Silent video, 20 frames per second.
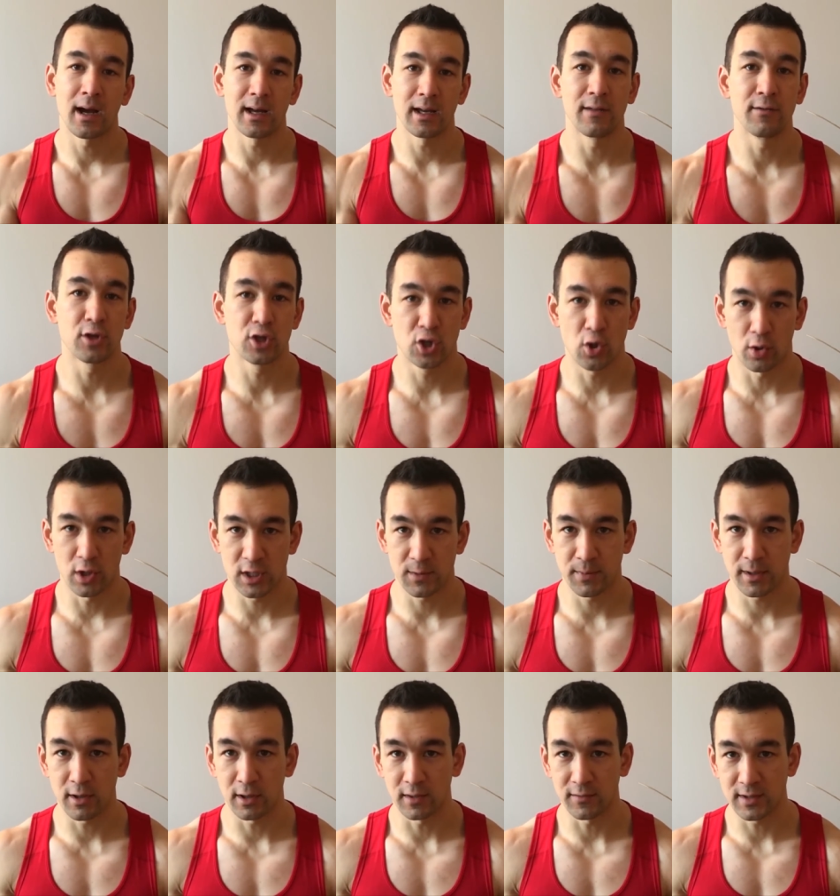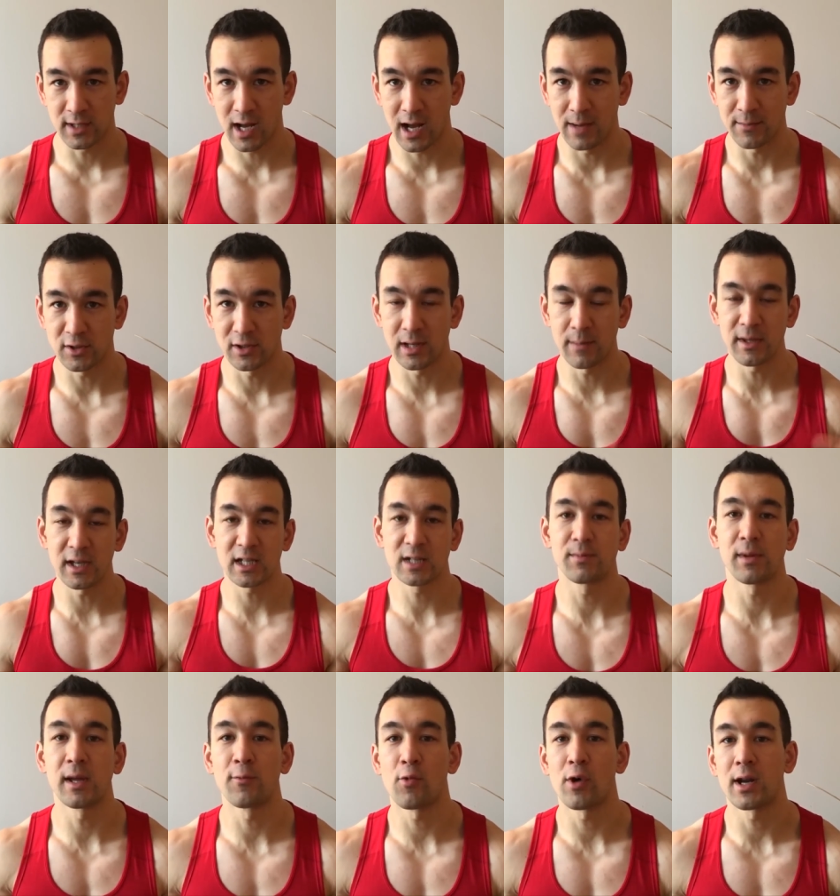uh, in the shortest period of time. So let me
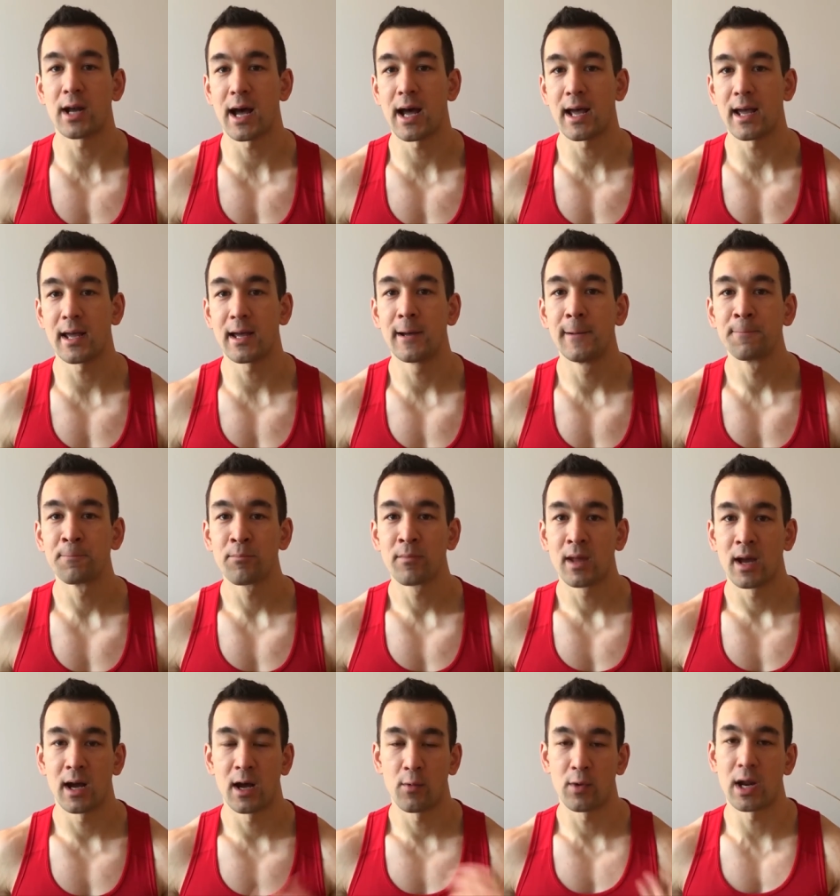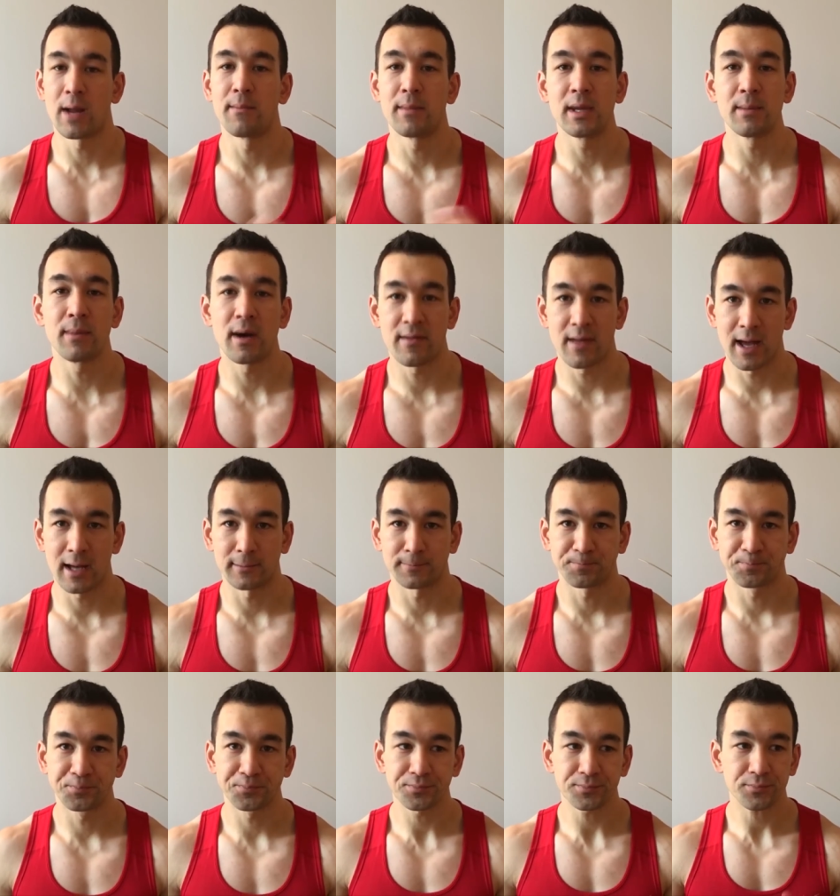explain what I, uh, what I mean by
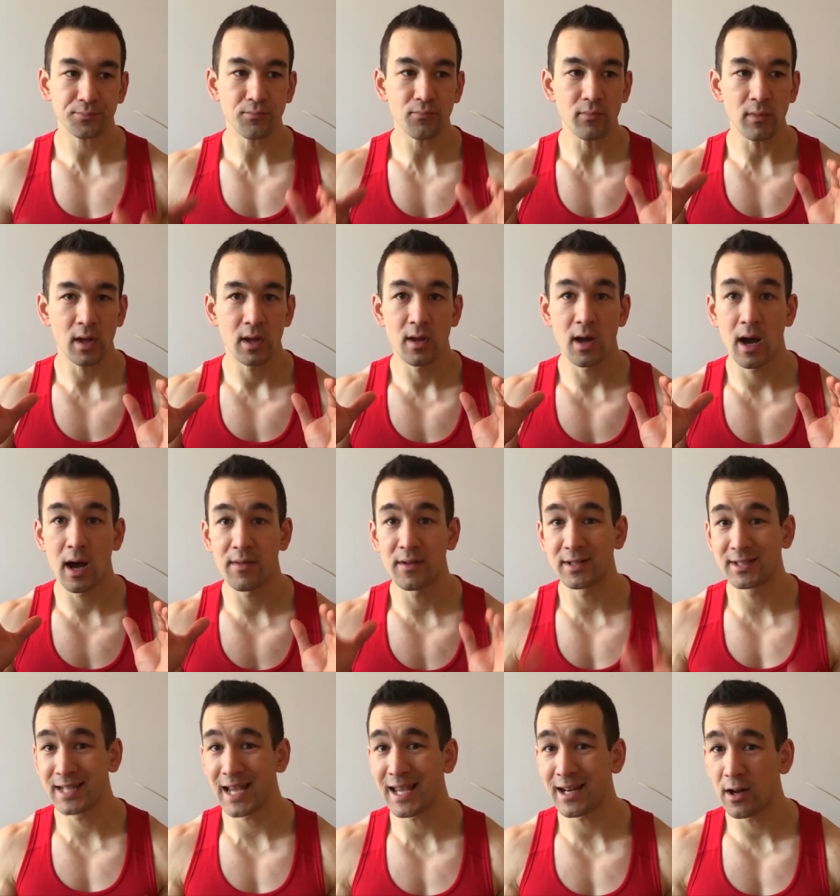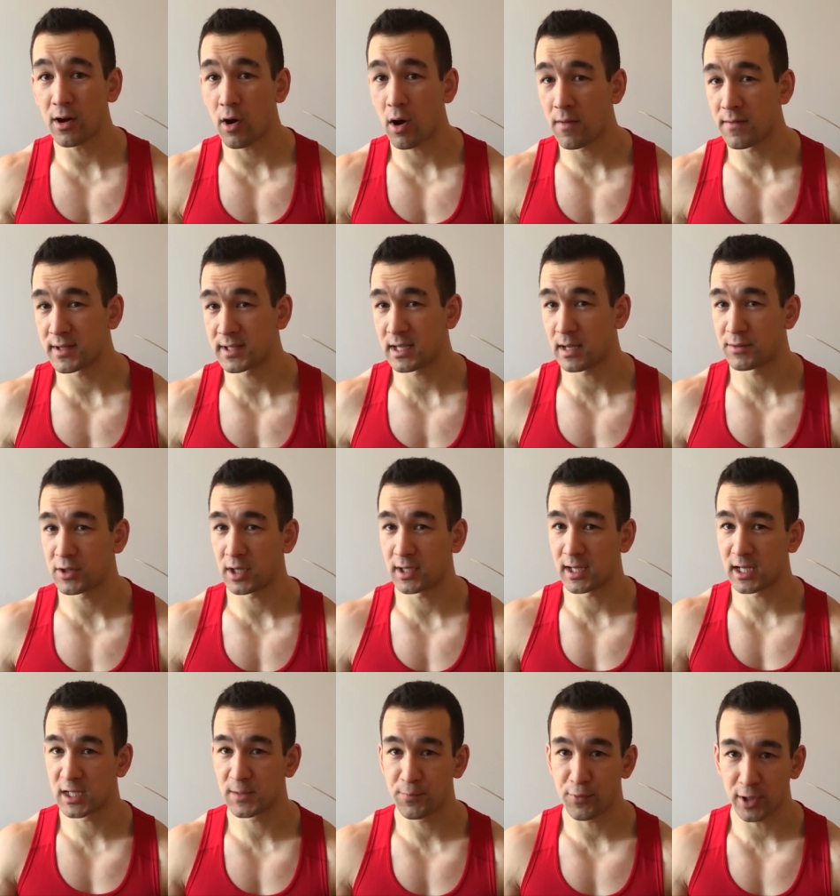that. Uh, the data on the
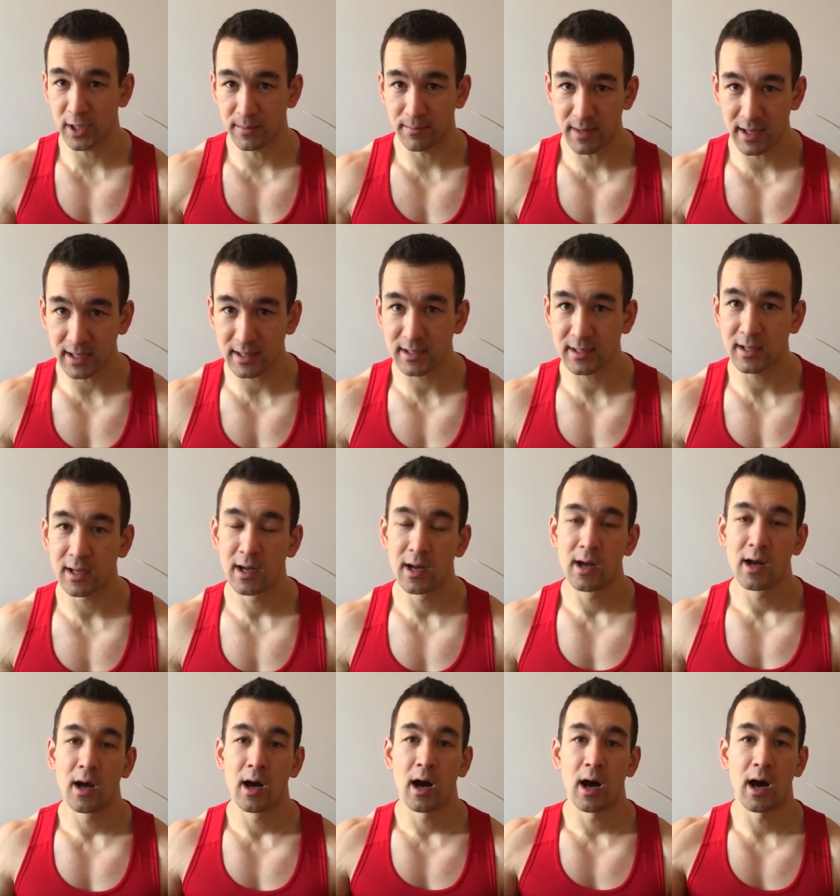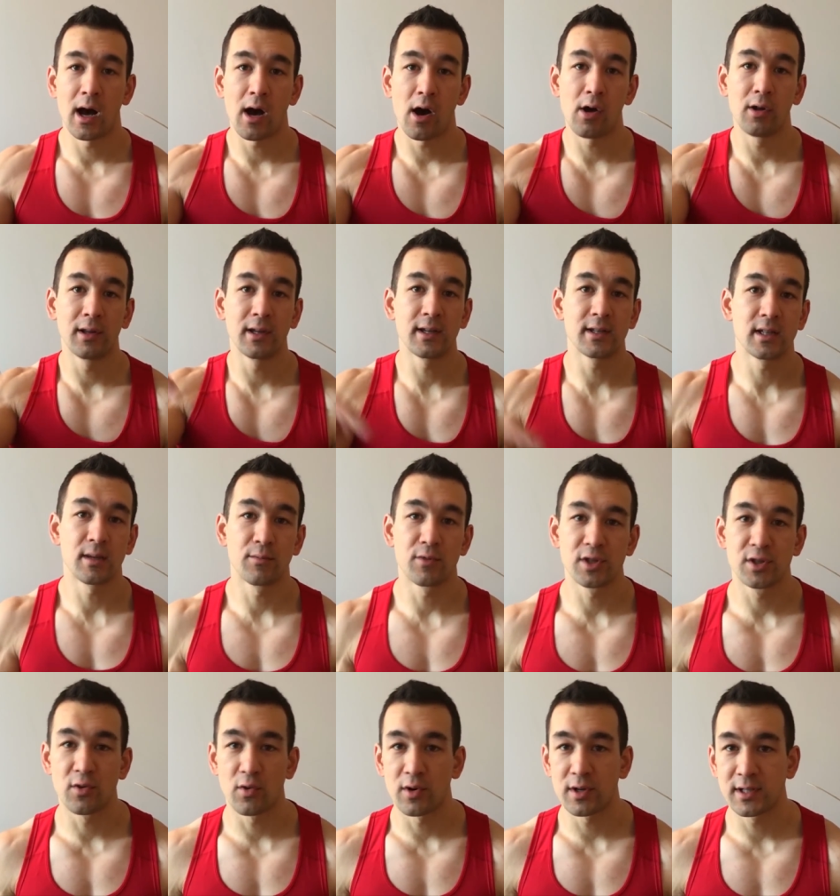subject is pretty mixed. Uh, I'll link
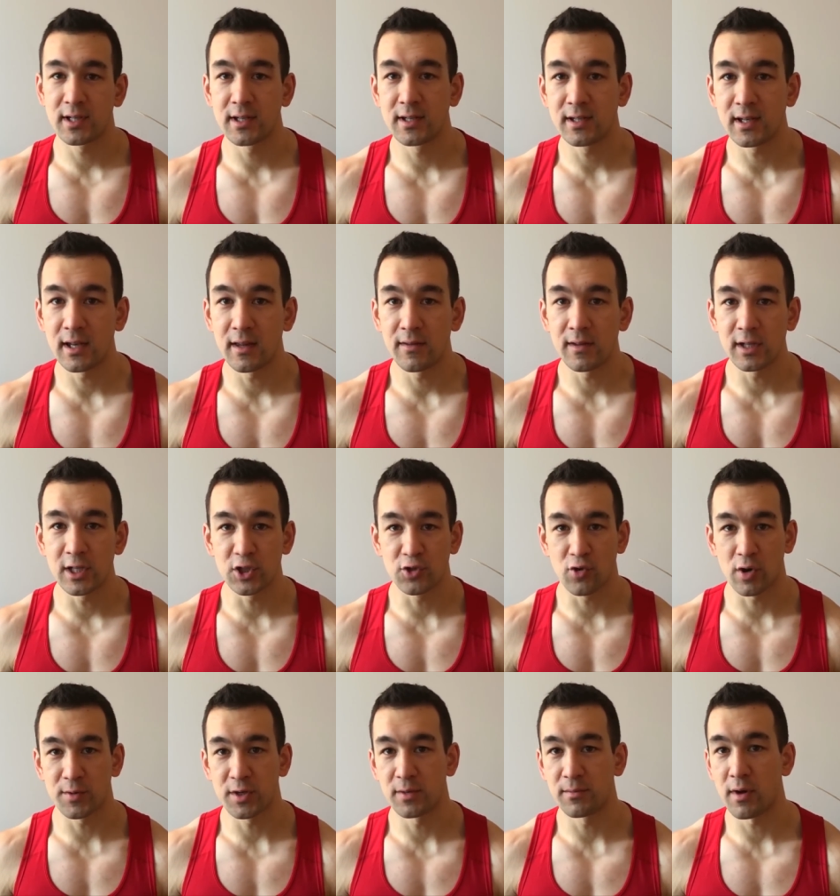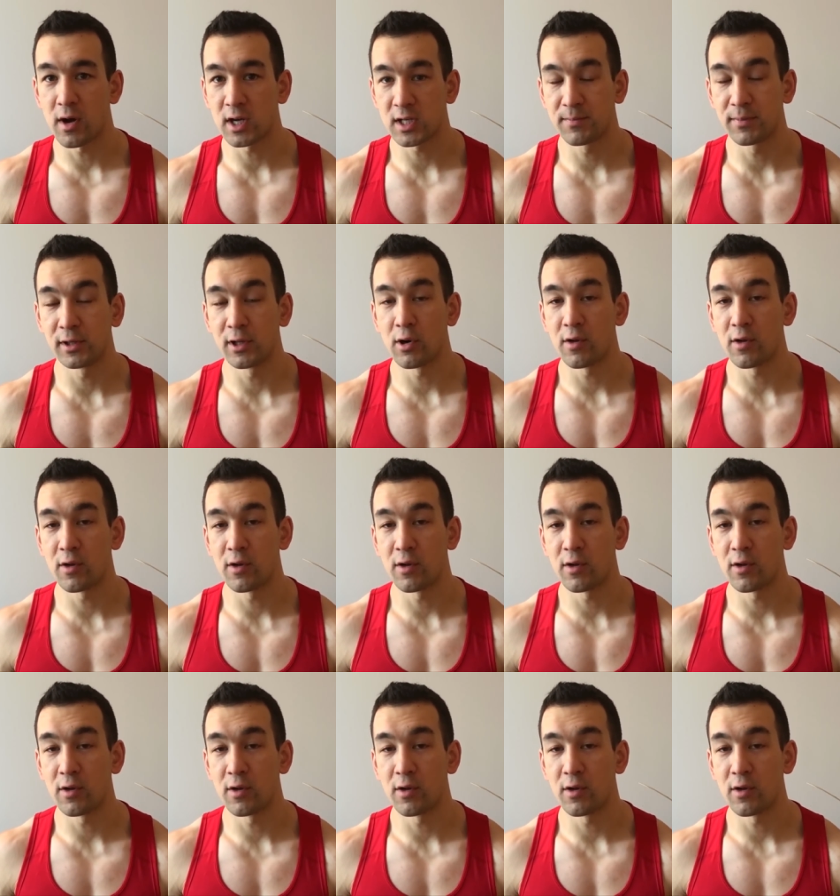some resources in the description box